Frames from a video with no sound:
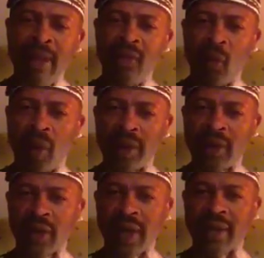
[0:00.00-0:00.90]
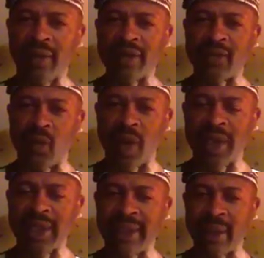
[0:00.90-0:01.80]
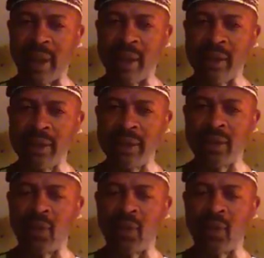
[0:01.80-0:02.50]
The one creator is one and alone,